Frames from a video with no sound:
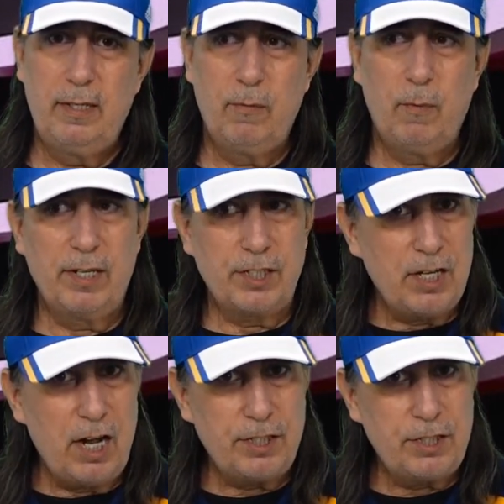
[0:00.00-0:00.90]
where it's
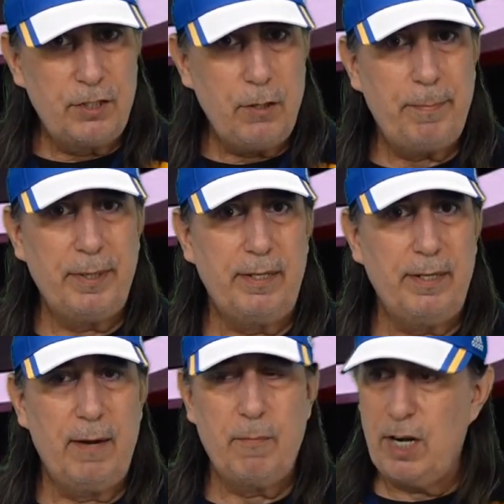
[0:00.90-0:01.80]
not stupid
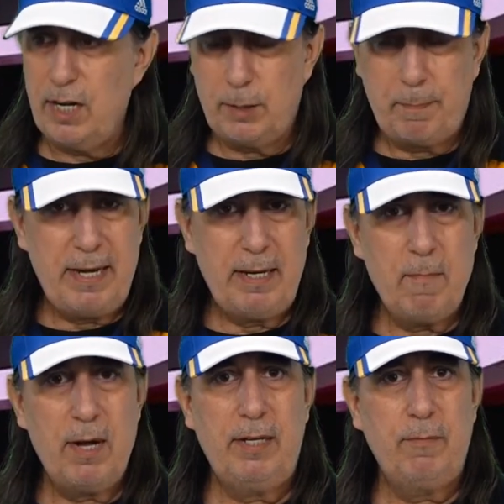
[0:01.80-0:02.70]
and we're not spending
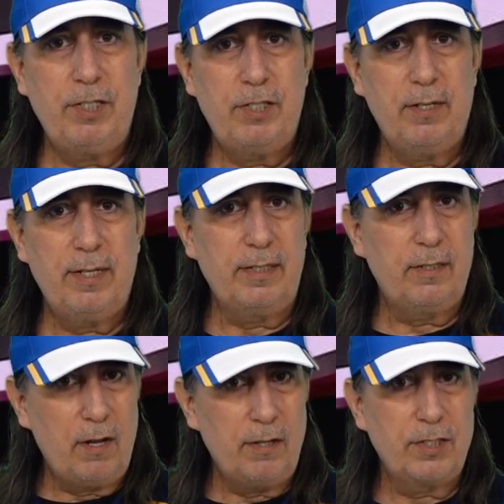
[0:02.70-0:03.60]
money we shouldn't
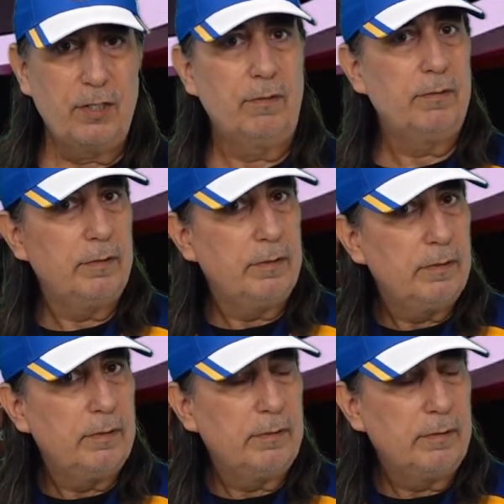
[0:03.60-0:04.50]
also.
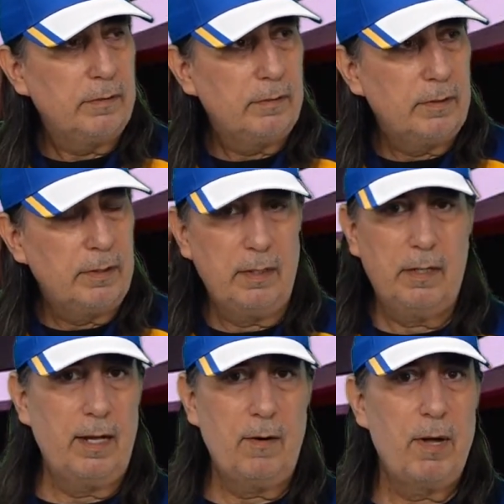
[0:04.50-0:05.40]

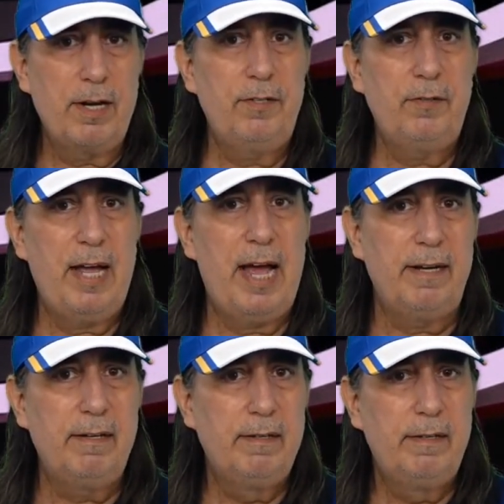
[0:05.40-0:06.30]
I don't want to do
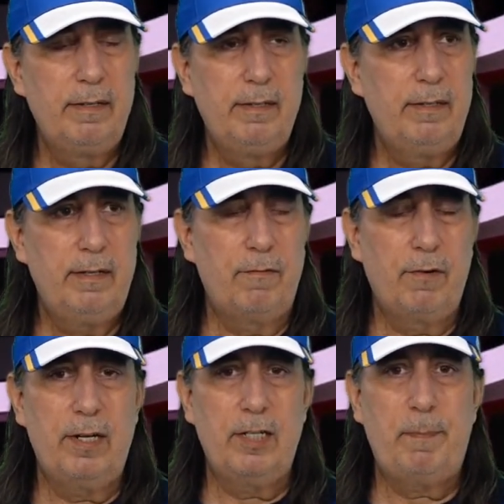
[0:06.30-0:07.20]
that. If
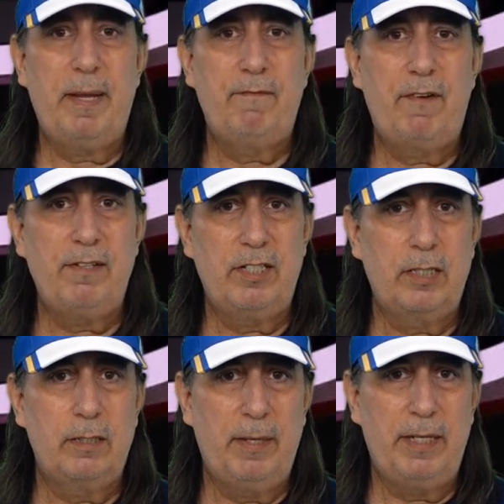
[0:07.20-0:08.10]
we're going to spend $5,
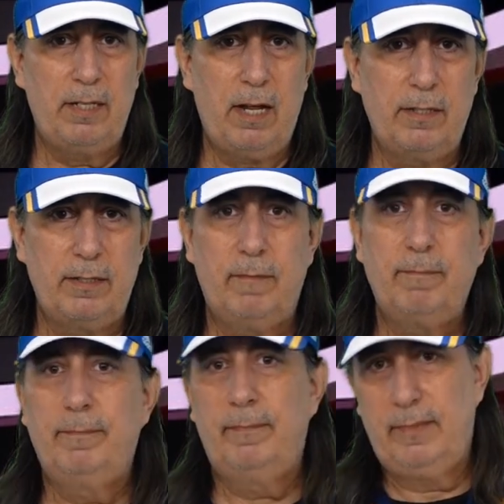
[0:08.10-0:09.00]
$6 million,
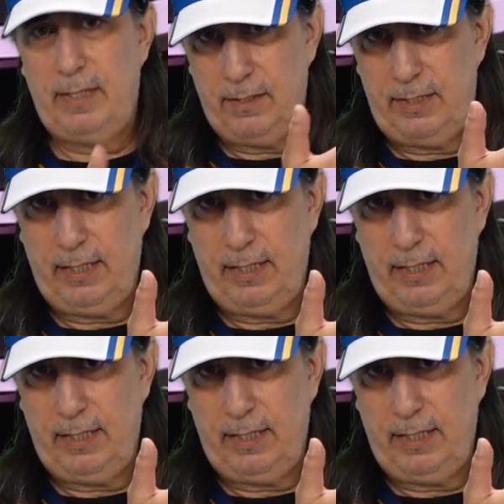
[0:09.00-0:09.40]
there's